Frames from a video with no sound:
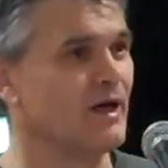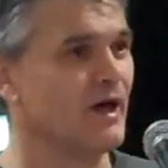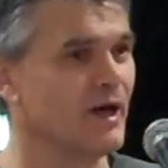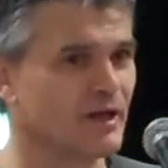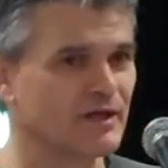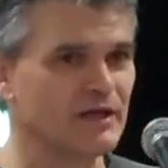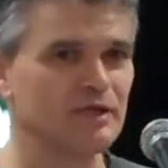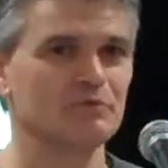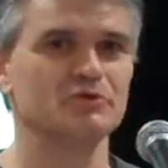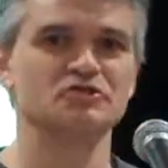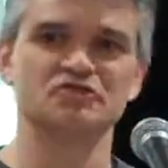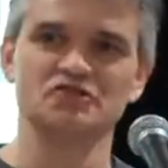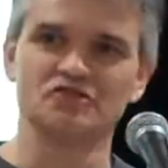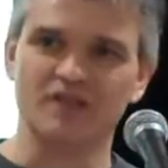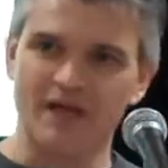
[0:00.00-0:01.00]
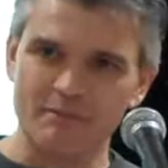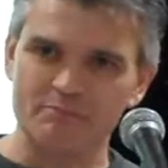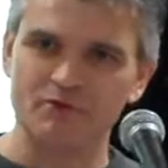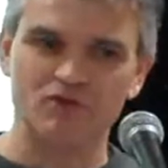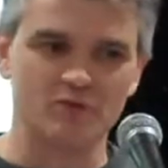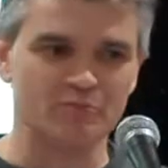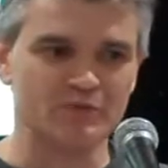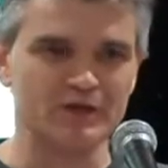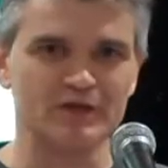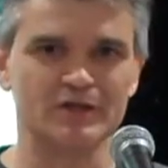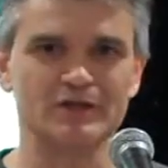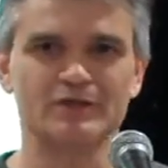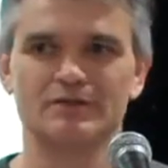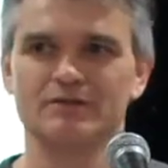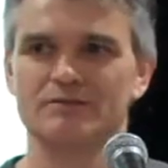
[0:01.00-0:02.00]
And he was just happened to
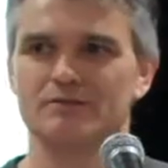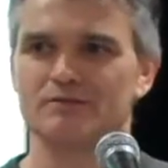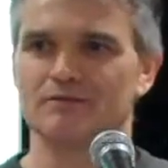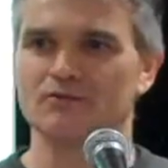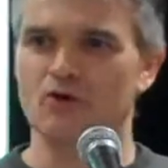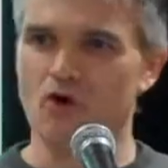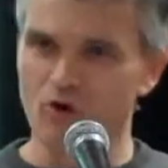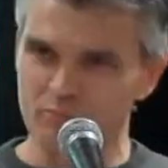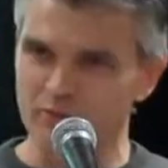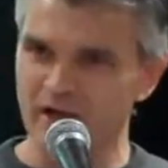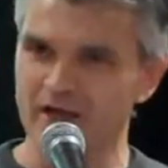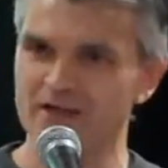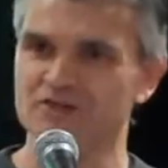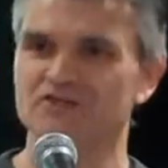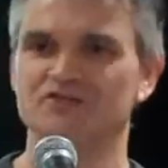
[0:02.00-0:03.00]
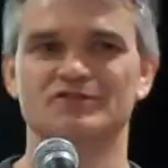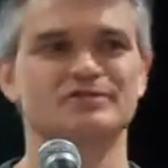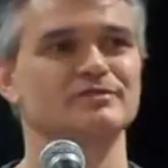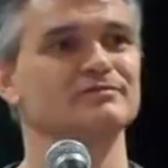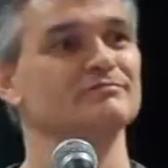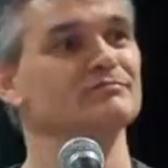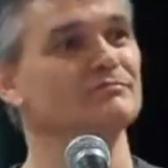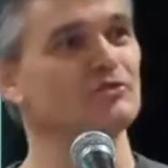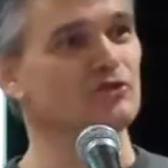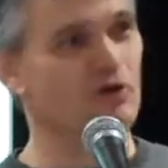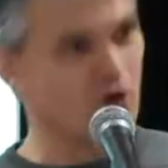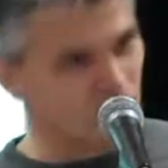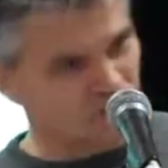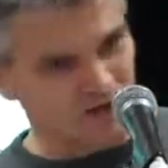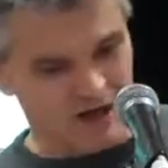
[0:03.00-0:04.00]
be in the wrong place, in the
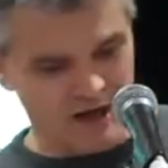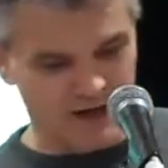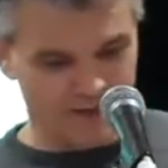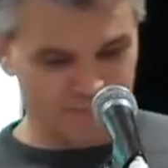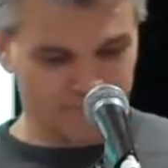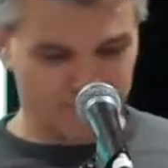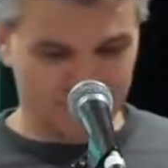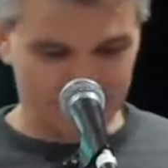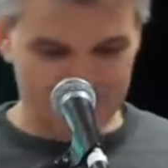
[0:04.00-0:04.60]
wrong time.